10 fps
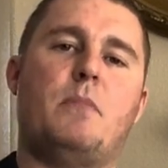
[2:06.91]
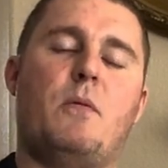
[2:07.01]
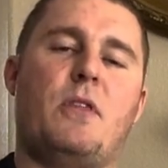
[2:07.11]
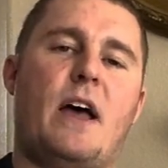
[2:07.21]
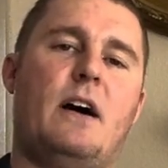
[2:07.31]
but
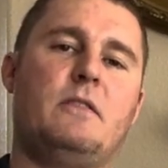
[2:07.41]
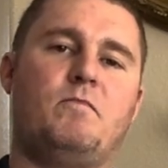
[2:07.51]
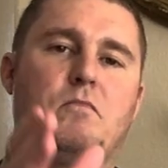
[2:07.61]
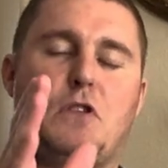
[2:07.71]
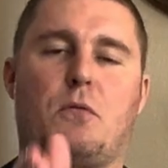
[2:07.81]

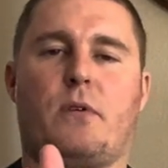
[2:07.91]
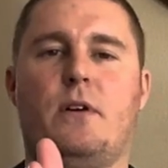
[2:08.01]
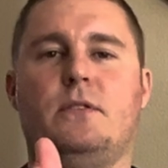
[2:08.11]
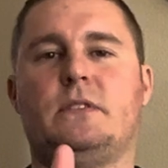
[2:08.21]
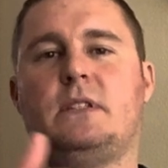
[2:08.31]
without the
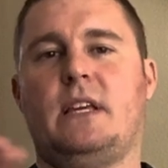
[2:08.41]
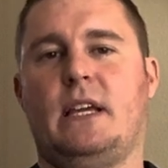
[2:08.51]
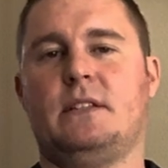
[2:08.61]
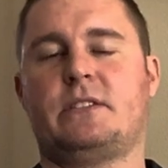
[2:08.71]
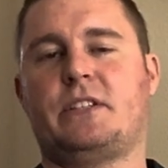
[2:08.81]
rose, the
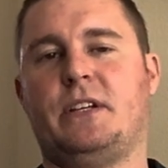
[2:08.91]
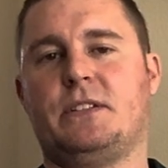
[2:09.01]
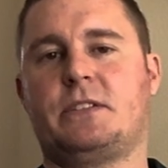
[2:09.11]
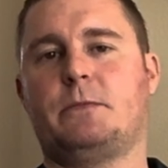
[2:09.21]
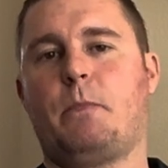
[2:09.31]

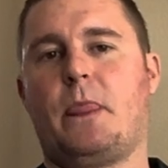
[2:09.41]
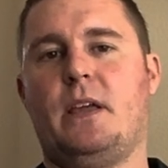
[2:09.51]
incense,